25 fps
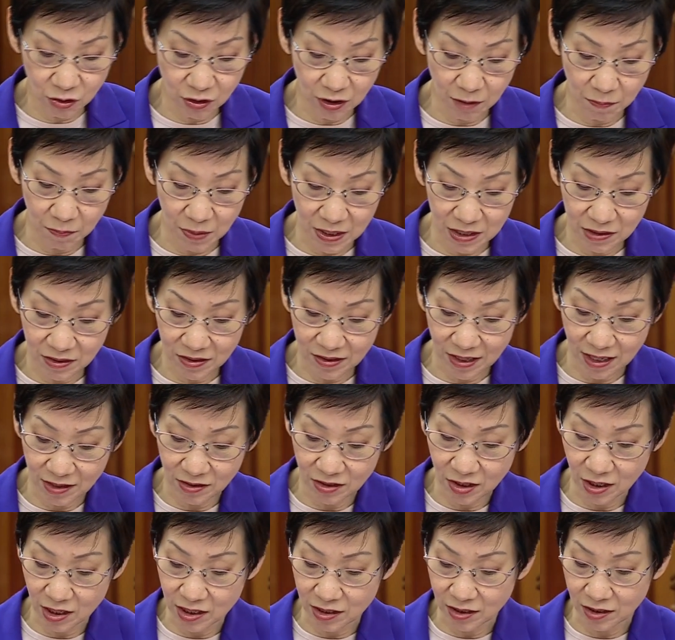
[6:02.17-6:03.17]
the bin
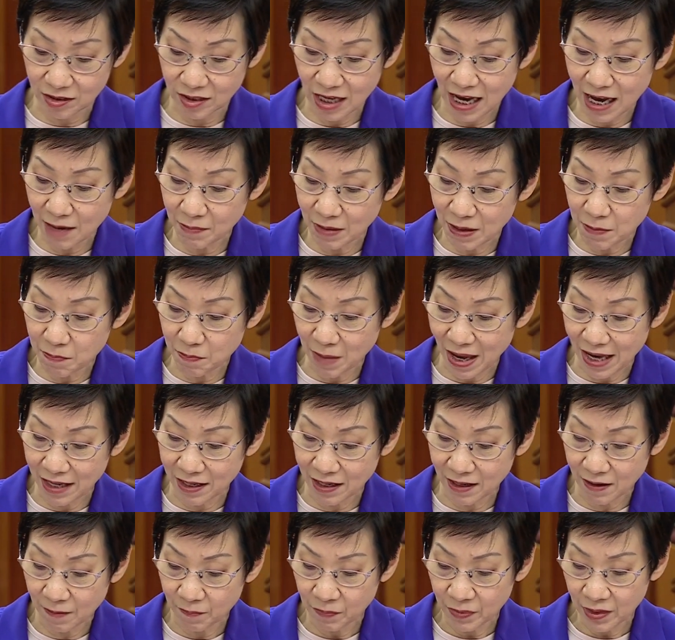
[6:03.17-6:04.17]
centre in a timely
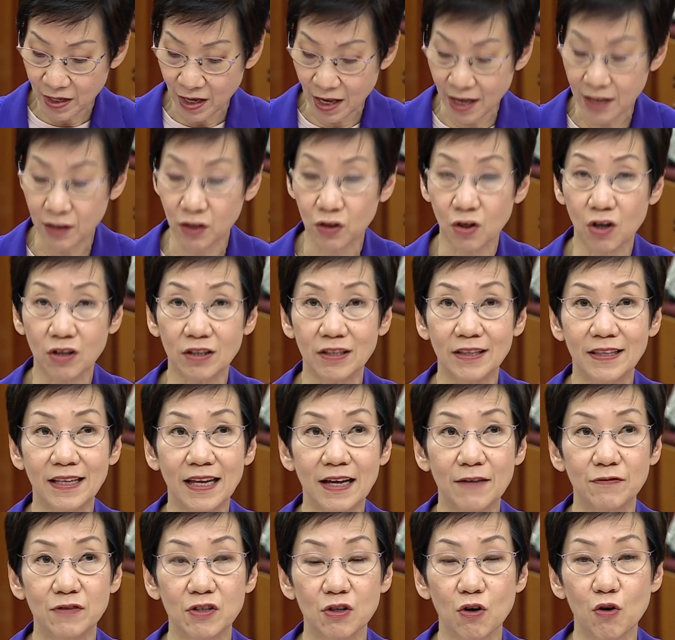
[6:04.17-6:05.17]
manner, and not
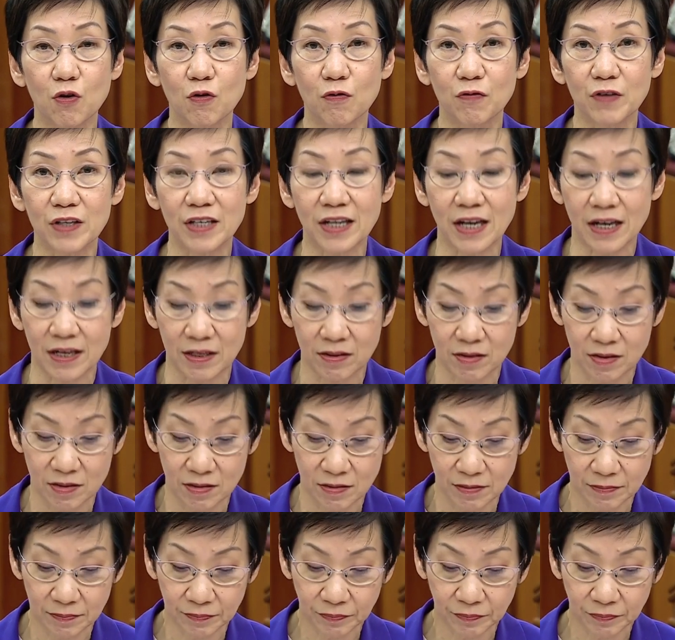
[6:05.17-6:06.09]
left overnight.